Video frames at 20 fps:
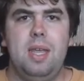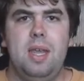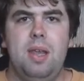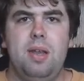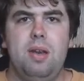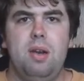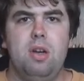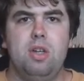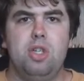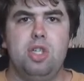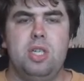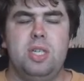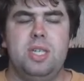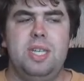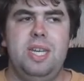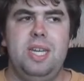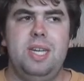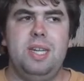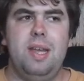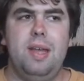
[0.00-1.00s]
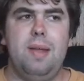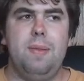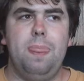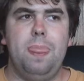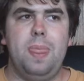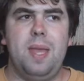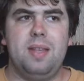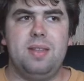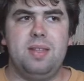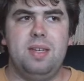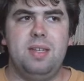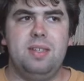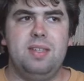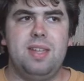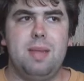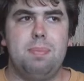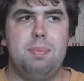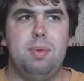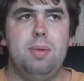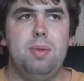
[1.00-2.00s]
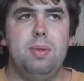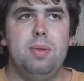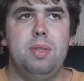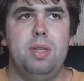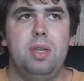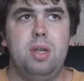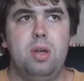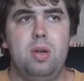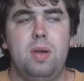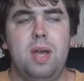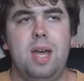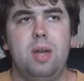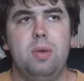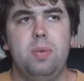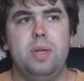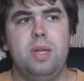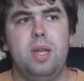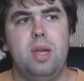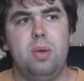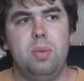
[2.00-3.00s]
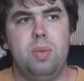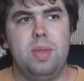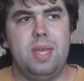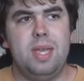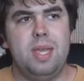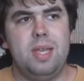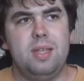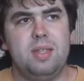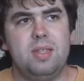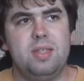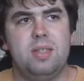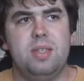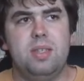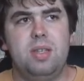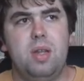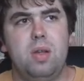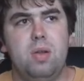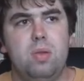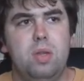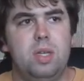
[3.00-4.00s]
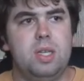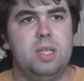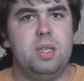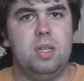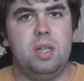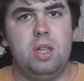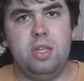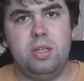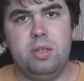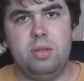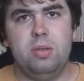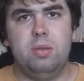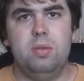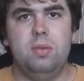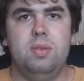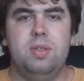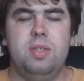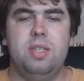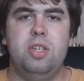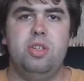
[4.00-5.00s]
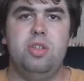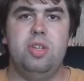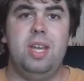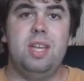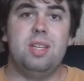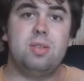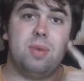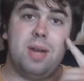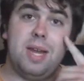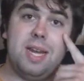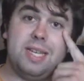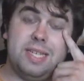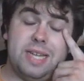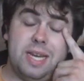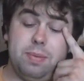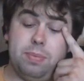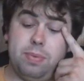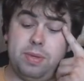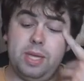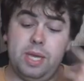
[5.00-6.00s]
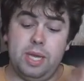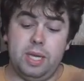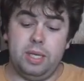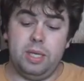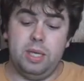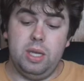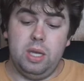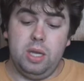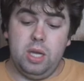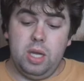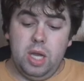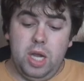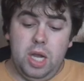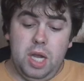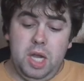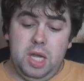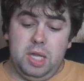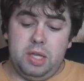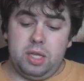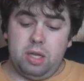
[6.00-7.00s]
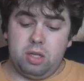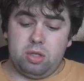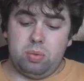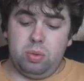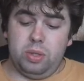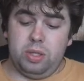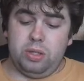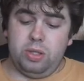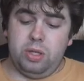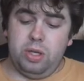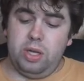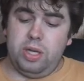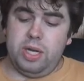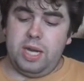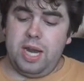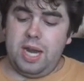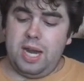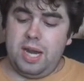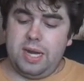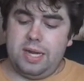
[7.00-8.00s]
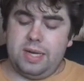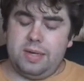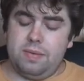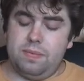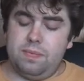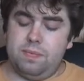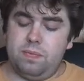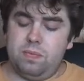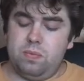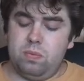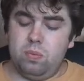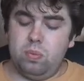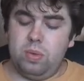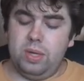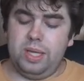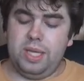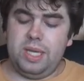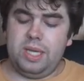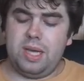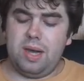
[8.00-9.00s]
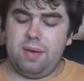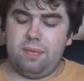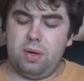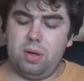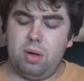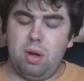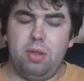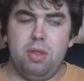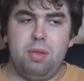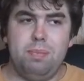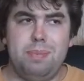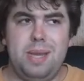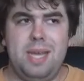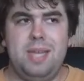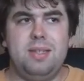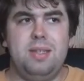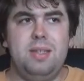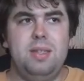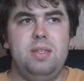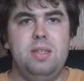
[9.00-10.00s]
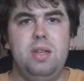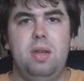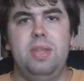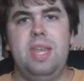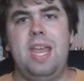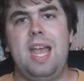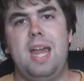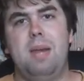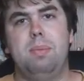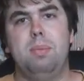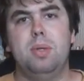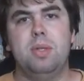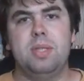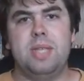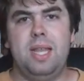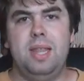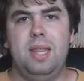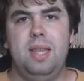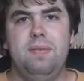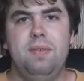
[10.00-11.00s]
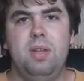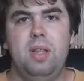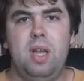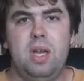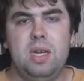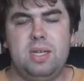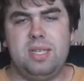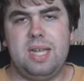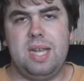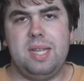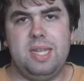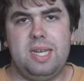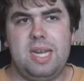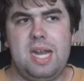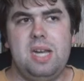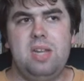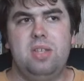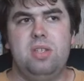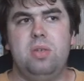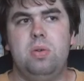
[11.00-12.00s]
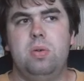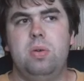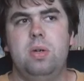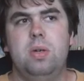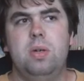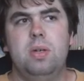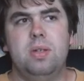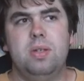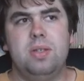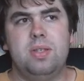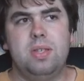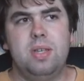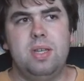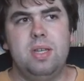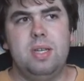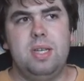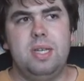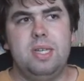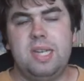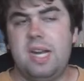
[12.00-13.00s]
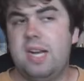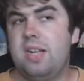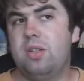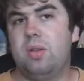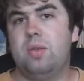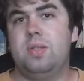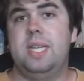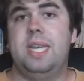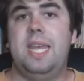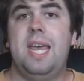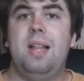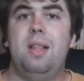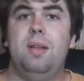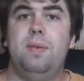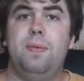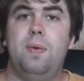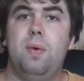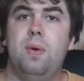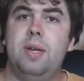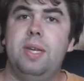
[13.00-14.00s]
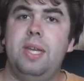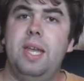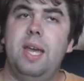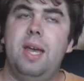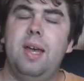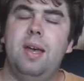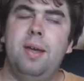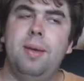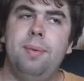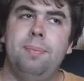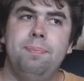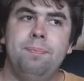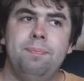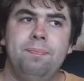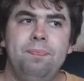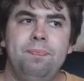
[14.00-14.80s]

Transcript: in Argentina as an example. You know, how do we know this? You know, look at the clues. Did you guess right? Type thing. That was really good, and really covering all the bases. You know, the animals that lived alongside the dinosaurs in California,